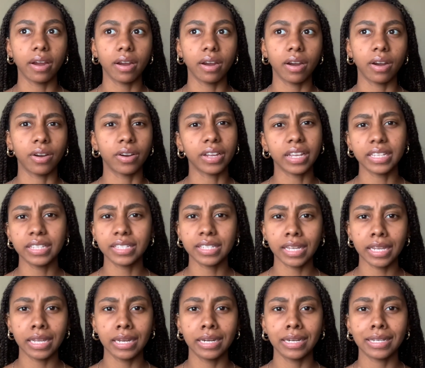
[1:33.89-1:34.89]

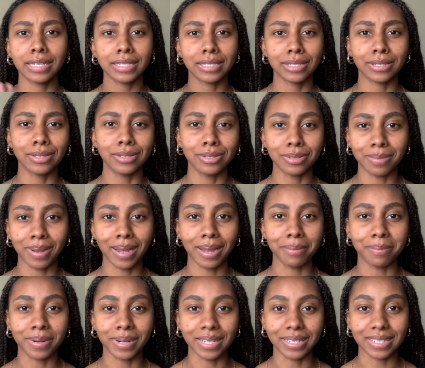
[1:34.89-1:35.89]
Herkensen, excuse my
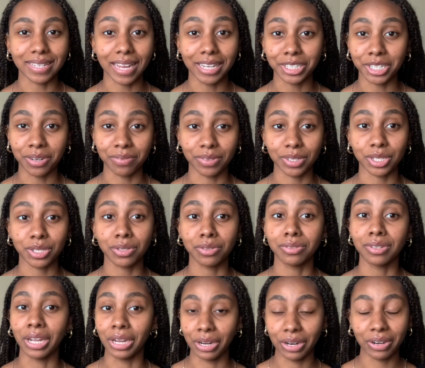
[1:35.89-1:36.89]
pronunciation if it's
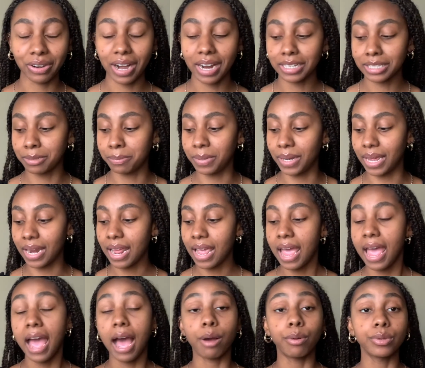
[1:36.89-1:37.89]
incorrect, but
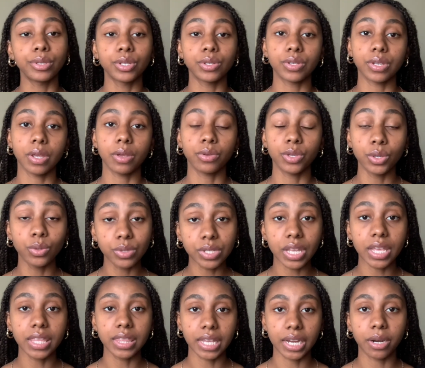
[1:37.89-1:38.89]
I was
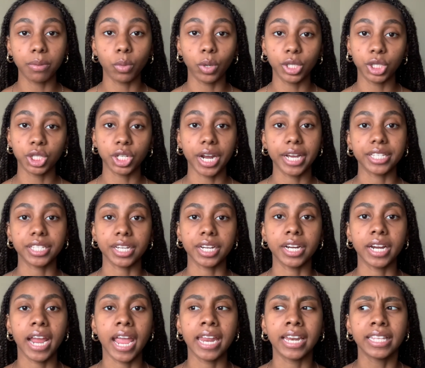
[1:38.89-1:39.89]
using their moisturizer,
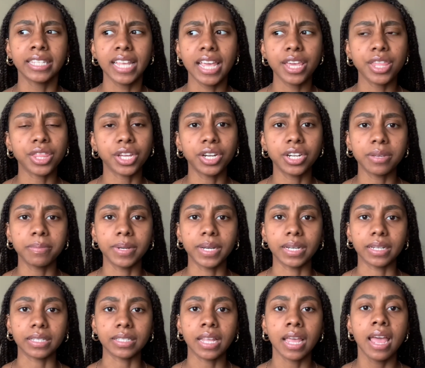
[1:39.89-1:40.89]
and it's like 30
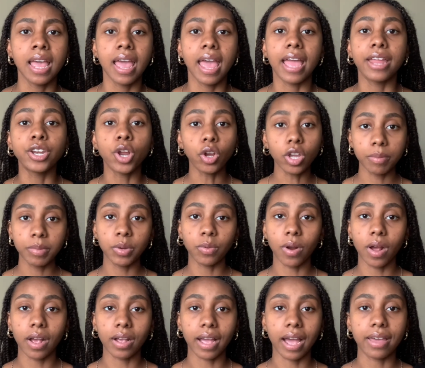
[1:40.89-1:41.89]
bucks. And don't get me
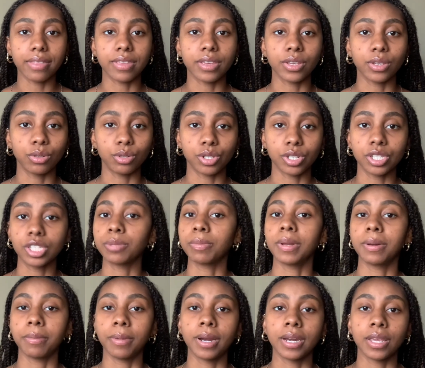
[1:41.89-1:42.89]
wrong, I think you should spend
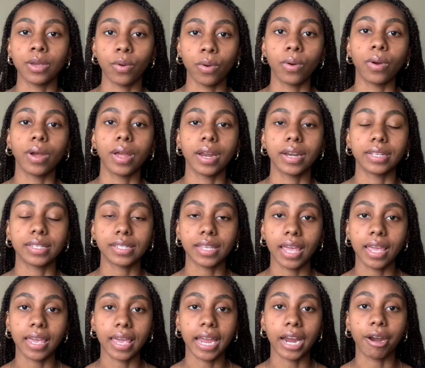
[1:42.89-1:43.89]
money on
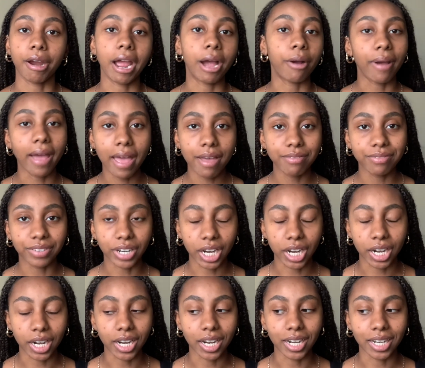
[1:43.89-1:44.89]
skincare.
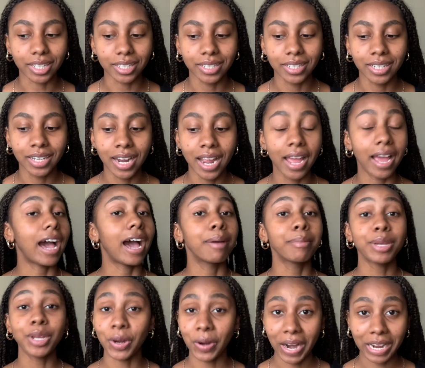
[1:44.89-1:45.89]
However, I'm
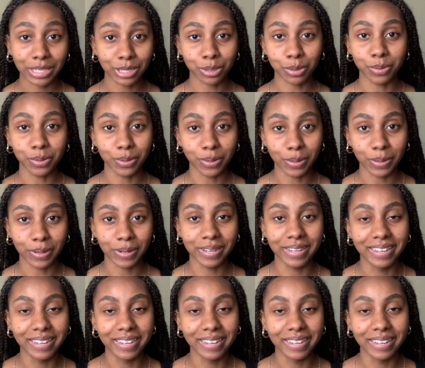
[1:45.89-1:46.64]
in grad school.